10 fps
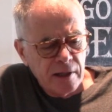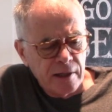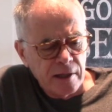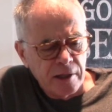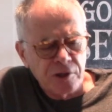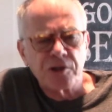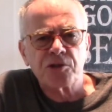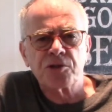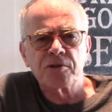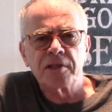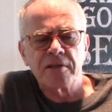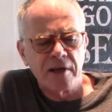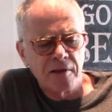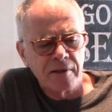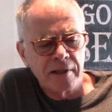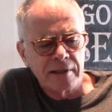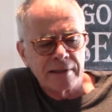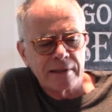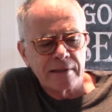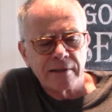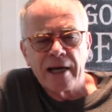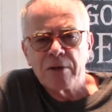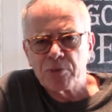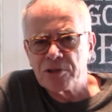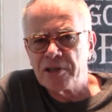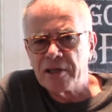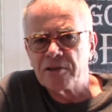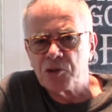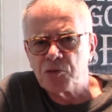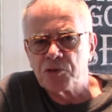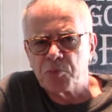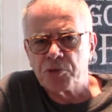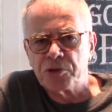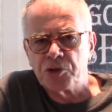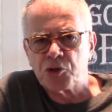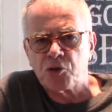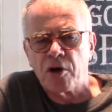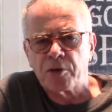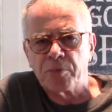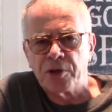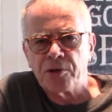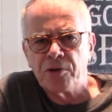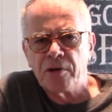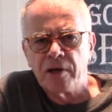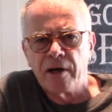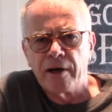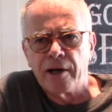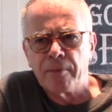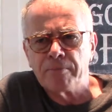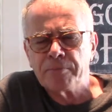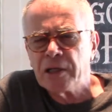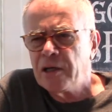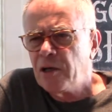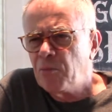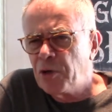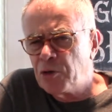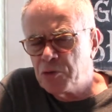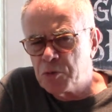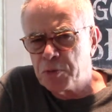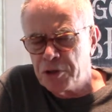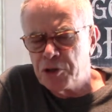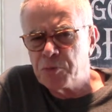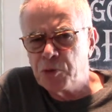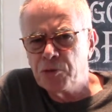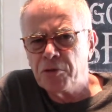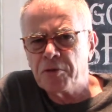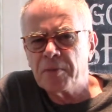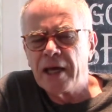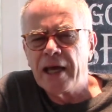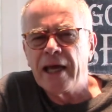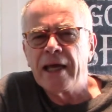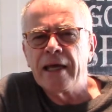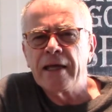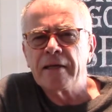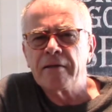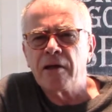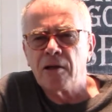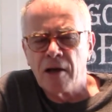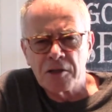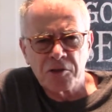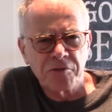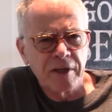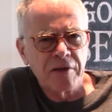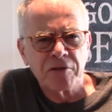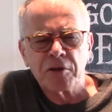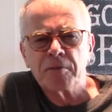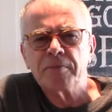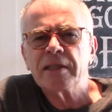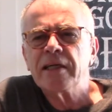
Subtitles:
You could certainly tell that at 9% this was a pretty strong beer. But it was pretty smooth and lots of flavor.